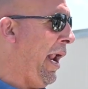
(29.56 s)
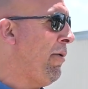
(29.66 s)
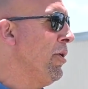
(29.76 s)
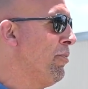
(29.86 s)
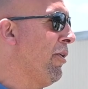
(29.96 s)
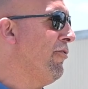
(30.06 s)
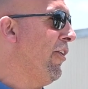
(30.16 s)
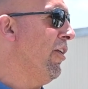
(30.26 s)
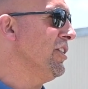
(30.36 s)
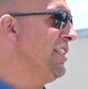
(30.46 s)
what I would
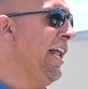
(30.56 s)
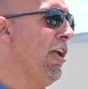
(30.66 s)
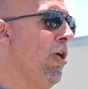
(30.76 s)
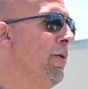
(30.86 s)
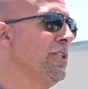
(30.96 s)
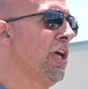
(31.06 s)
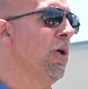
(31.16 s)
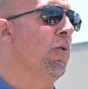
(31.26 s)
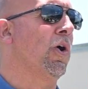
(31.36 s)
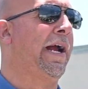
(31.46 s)
prefer. It's not always
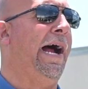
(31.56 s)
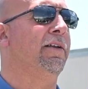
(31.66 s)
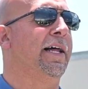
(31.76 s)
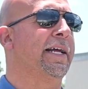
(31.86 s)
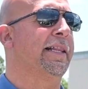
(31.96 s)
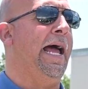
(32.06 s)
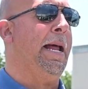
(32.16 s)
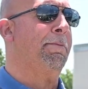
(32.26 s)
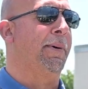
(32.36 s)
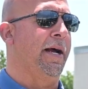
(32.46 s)
going to work out like
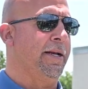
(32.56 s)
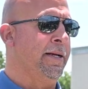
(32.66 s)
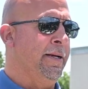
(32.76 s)
that, but